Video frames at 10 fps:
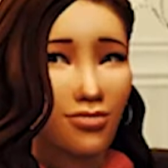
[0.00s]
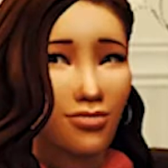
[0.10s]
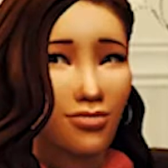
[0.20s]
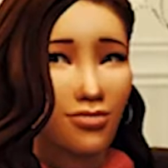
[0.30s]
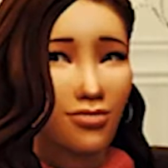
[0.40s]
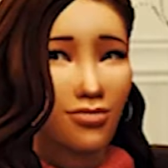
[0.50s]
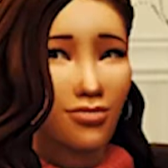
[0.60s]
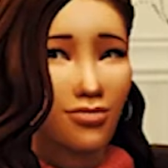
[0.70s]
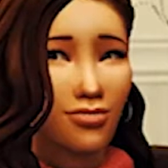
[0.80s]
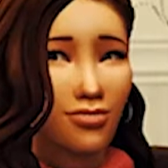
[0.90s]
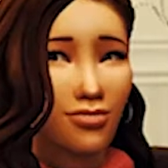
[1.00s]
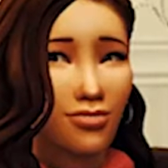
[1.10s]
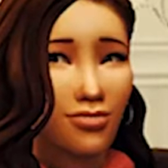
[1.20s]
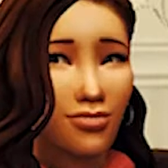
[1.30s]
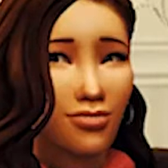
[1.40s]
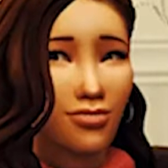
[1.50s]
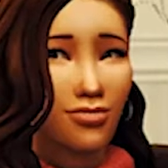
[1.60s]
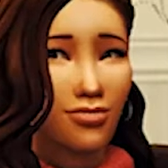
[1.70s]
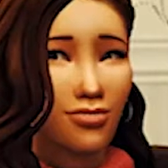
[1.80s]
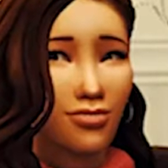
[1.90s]

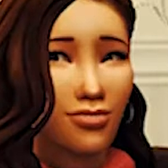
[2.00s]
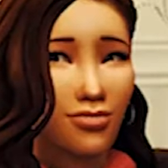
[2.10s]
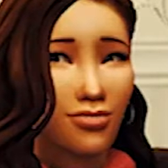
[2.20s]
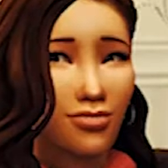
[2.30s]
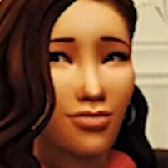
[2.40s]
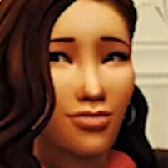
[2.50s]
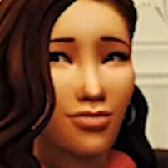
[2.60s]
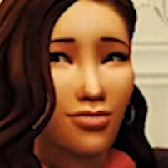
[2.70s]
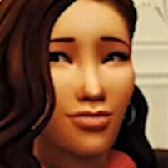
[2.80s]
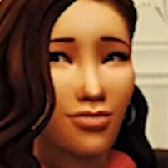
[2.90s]
[no speech]